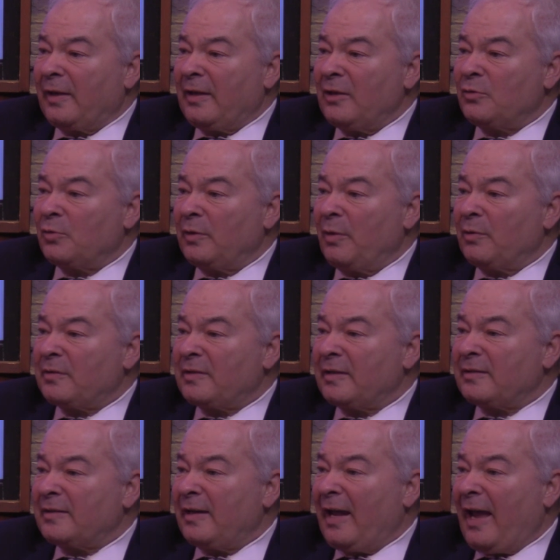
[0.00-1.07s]
kids when they were
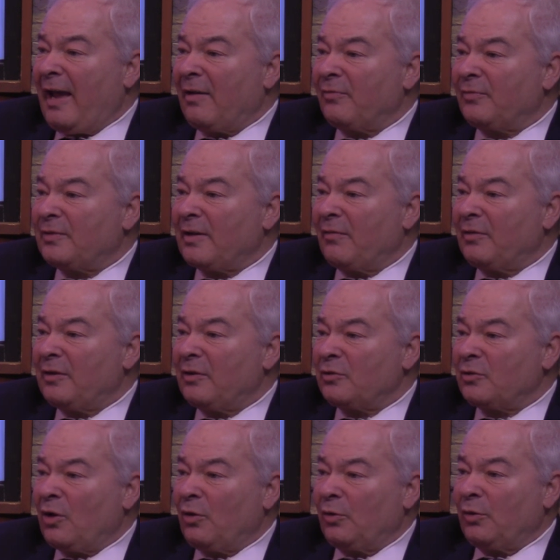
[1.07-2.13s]
6 and a half, 7
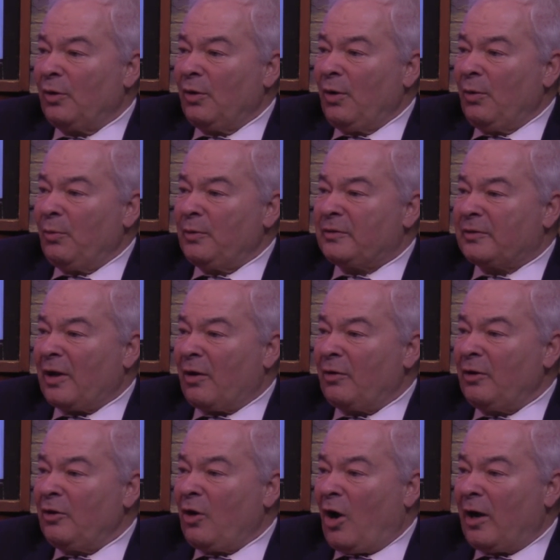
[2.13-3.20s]
years old, we
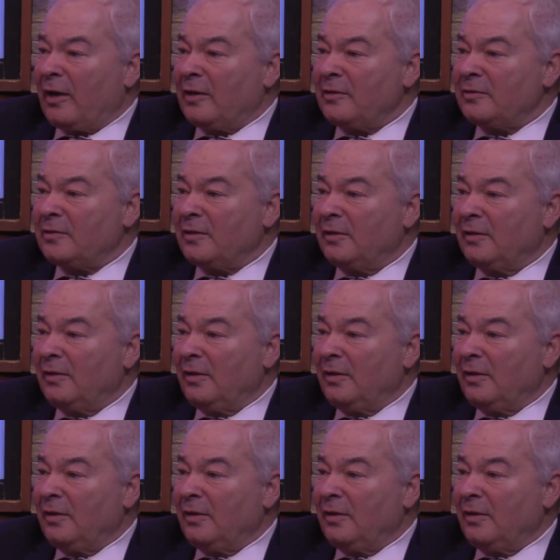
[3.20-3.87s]
started in August,